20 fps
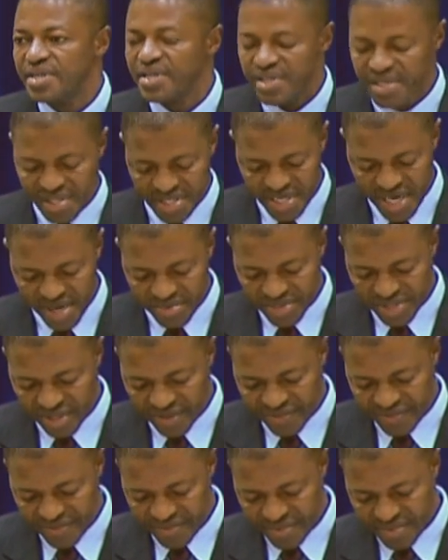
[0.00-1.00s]
in terms
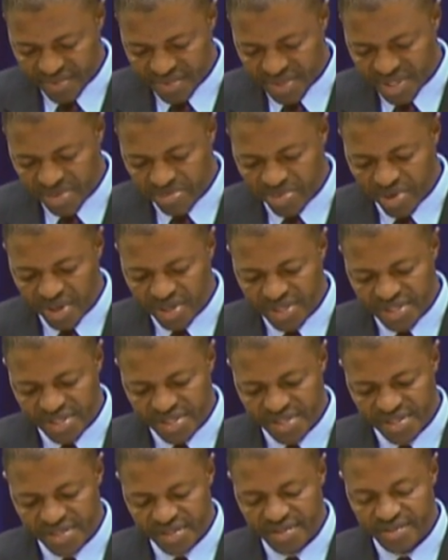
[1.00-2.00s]
of the
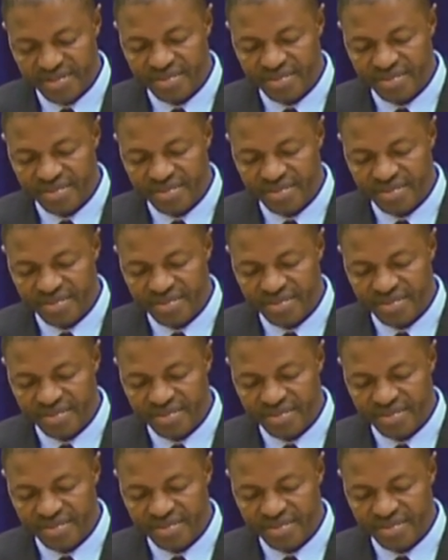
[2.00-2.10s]
policies.